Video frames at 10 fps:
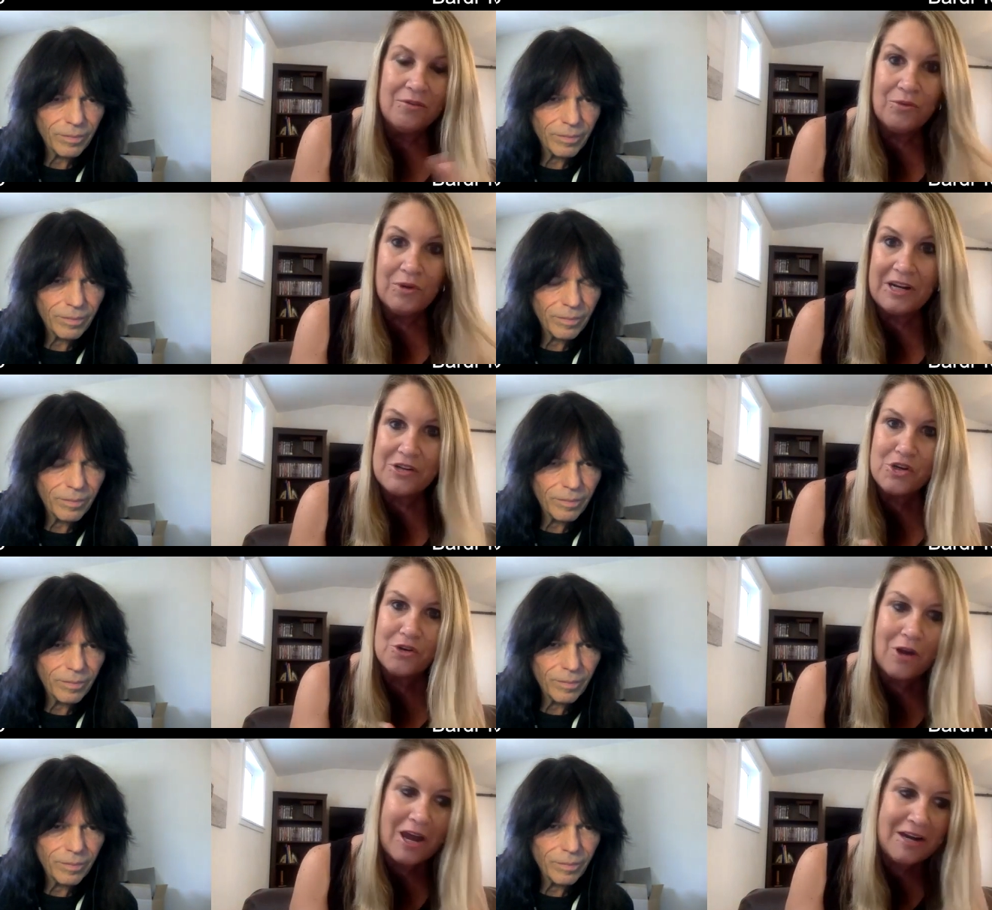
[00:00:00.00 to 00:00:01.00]
Speaker 1: One, I
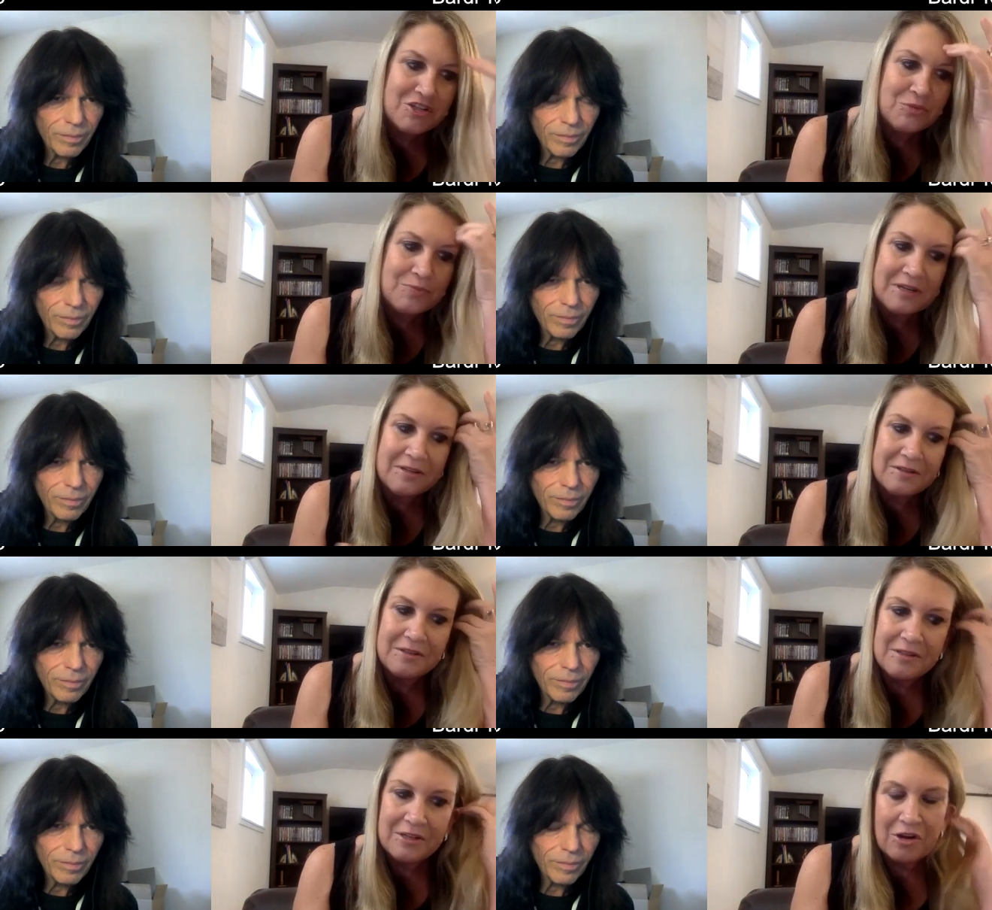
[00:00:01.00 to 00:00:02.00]
show gratitude, but,
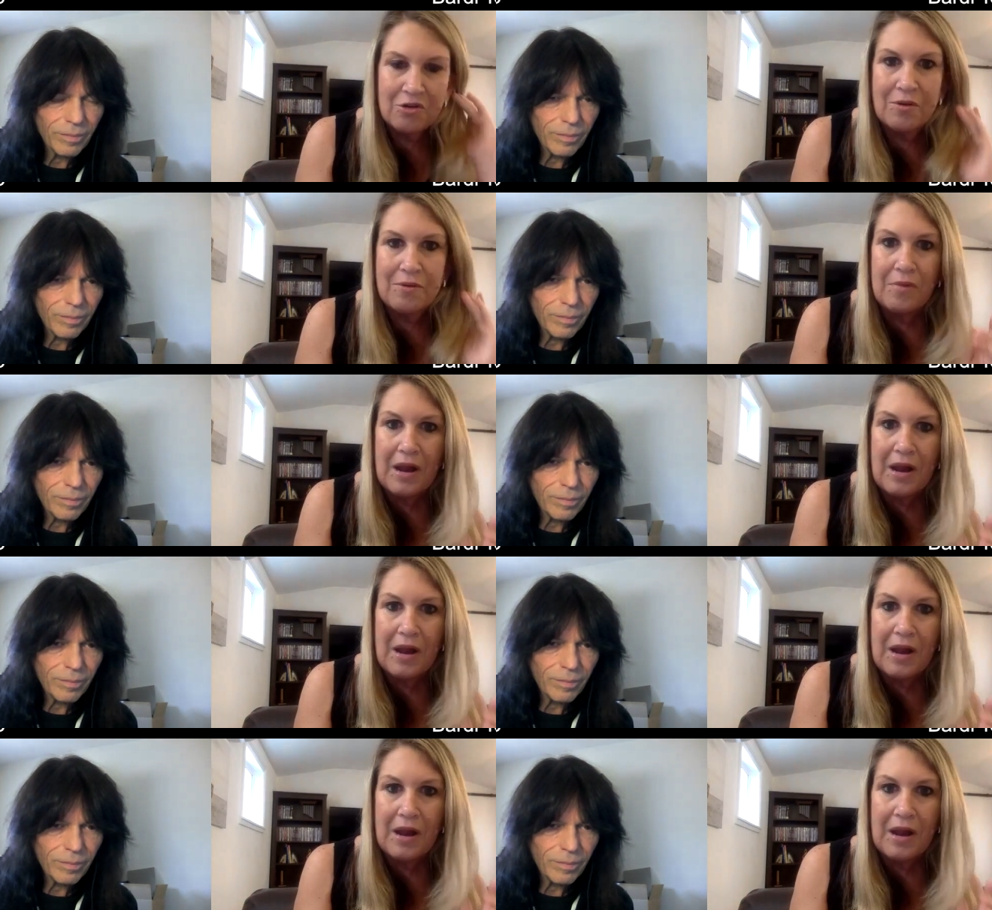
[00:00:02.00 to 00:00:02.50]
you know,